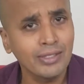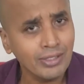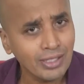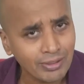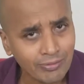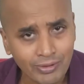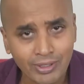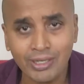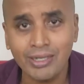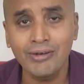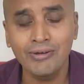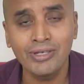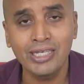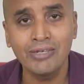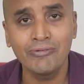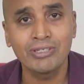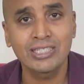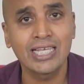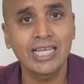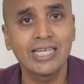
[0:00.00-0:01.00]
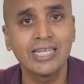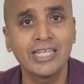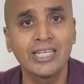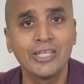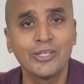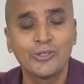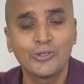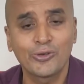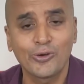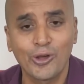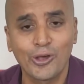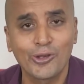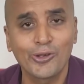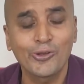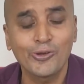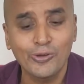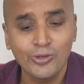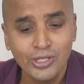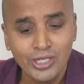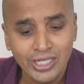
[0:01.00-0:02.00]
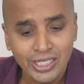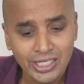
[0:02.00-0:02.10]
currently residing in Toronto.